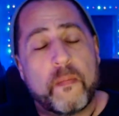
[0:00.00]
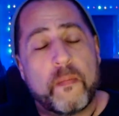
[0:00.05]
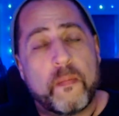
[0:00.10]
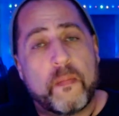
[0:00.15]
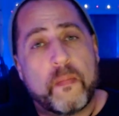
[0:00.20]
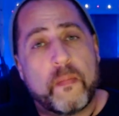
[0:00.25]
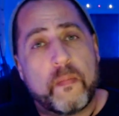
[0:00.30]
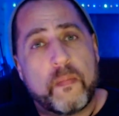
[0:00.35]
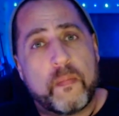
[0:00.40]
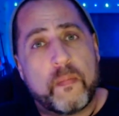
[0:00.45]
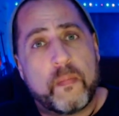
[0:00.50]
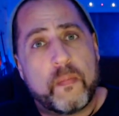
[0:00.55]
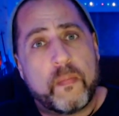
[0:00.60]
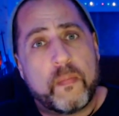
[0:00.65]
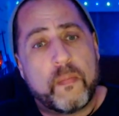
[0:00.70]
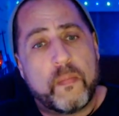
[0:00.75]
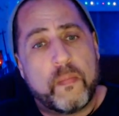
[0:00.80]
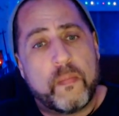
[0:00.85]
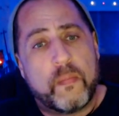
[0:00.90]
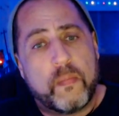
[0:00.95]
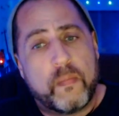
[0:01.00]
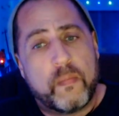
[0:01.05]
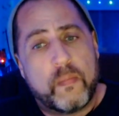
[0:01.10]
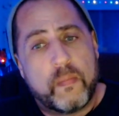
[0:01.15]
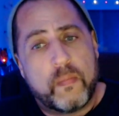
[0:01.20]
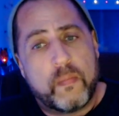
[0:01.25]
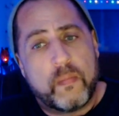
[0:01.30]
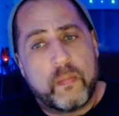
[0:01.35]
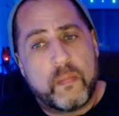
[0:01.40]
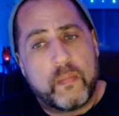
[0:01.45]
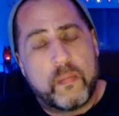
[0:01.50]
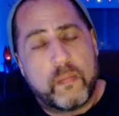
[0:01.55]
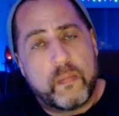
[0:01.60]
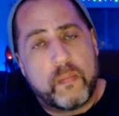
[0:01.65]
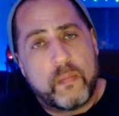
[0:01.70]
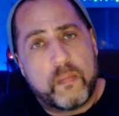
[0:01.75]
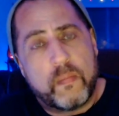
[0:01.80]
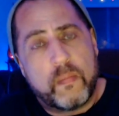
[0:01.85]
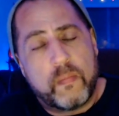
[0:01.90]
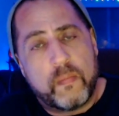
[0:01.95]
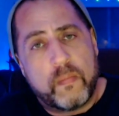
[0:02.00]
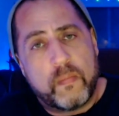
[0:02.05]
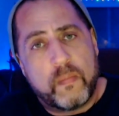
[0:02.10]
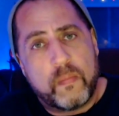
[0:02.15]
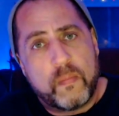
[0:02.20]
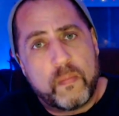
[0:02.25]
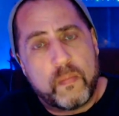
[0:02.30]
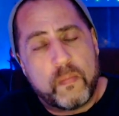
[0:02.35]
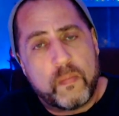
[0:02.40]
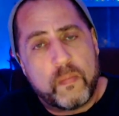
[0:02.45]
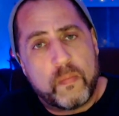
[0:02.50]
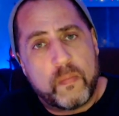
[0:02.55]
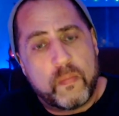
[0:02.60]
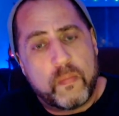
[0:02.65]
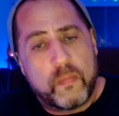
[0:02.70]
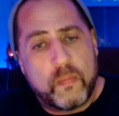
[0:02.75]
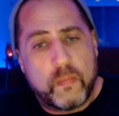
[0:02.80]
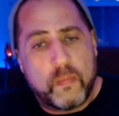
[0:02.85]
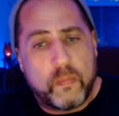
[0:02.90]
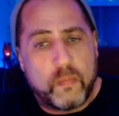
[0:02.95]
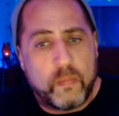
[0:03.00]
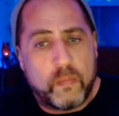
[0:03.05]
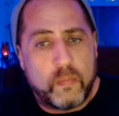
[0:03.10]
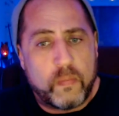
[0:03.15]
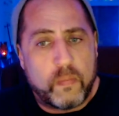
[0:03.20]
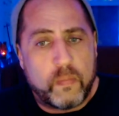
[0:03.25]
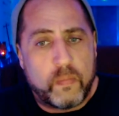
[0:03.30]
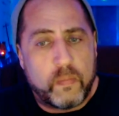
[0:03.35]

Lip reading: (no one is talking)